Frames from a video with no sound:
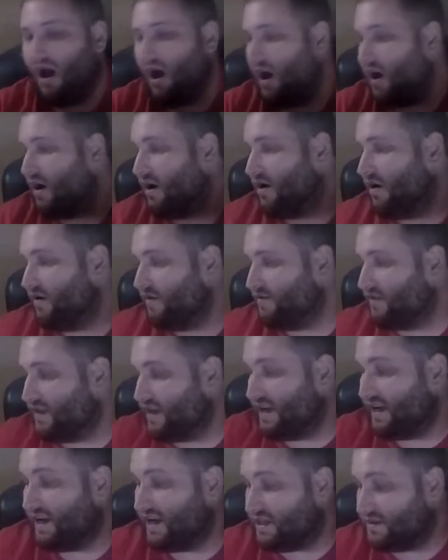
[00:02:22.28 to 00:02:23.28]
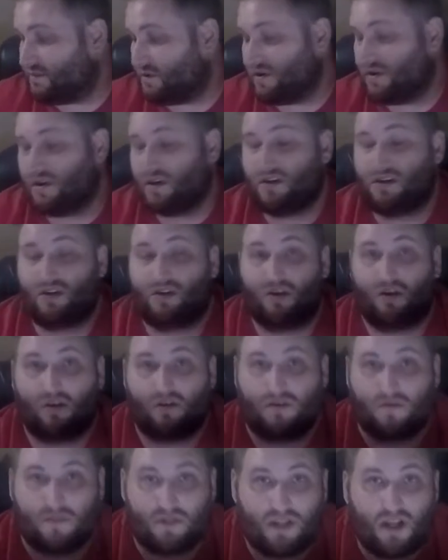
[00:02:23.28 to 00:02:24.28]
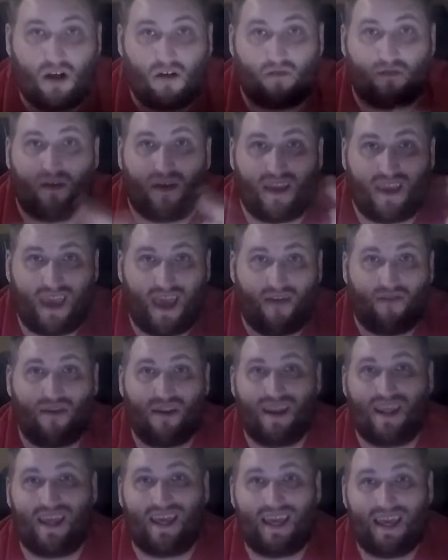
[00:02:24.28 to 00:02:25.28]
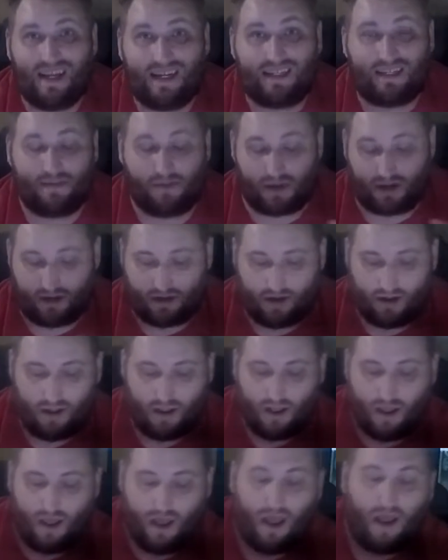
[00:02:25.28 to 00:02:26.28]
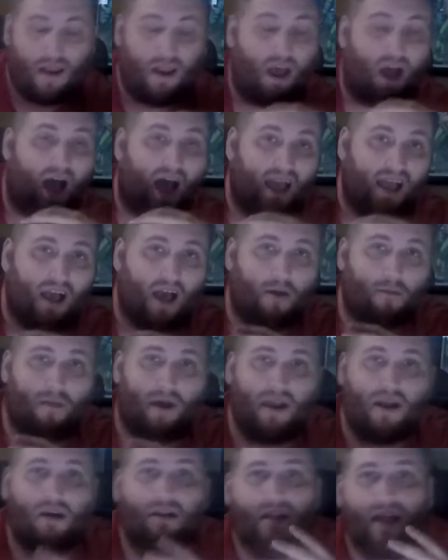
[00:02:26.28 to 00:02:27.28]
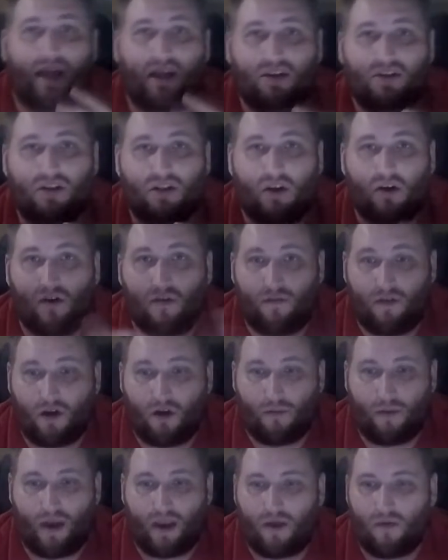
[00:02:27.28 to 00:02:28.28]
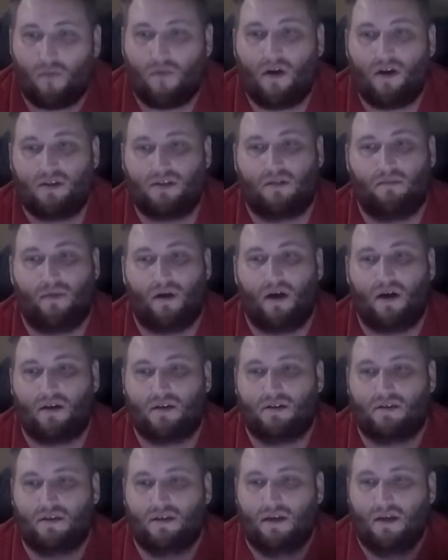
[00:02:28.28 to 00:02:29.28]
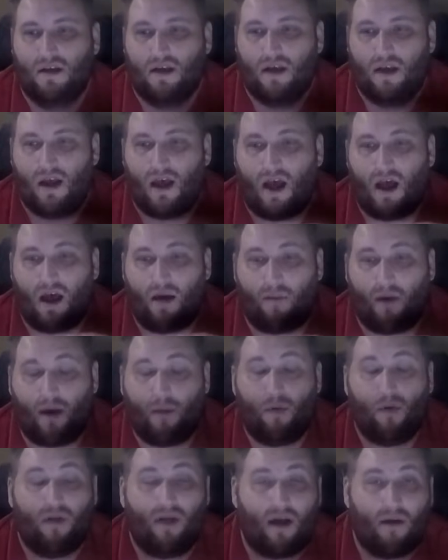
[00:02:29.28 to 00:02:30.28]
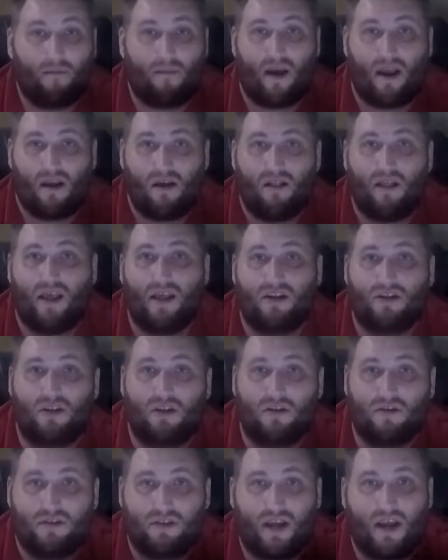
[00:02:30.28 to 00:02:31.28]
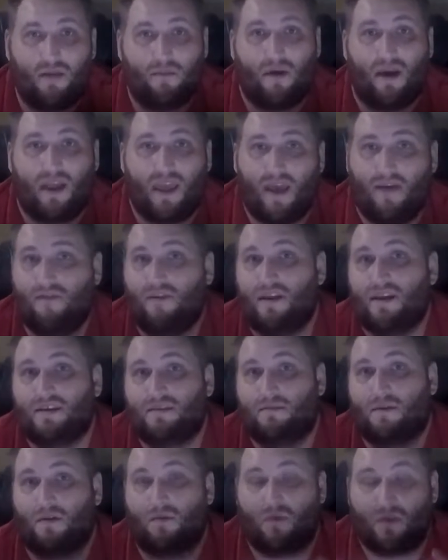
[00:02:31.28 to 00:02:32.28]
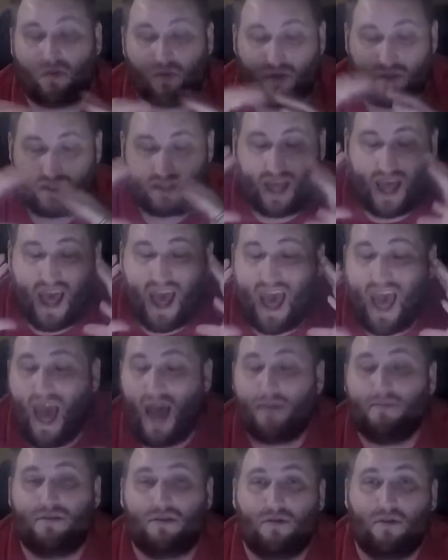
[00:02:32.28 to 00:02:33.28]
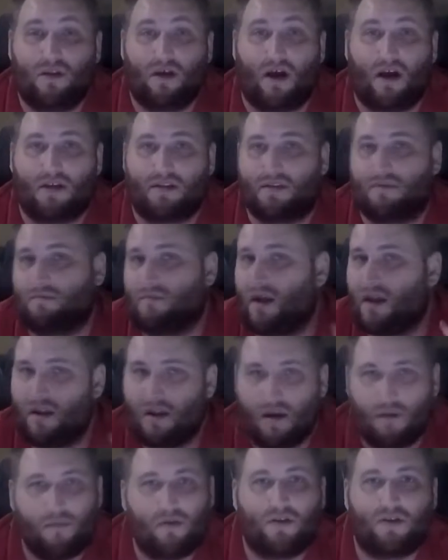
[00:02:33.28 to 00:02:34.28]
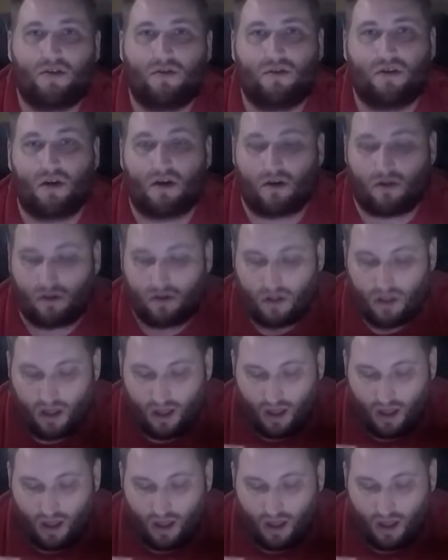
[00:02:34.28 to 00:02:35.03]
of the Teenage Mutant Ninja Turtles himself, Kevin Eastman. Now, I got Michelangelo, if you go back and watch the box. I pull out Michelangelo, signed by Kevin Eastman, which was absolutely awesome, my number 2 turtle.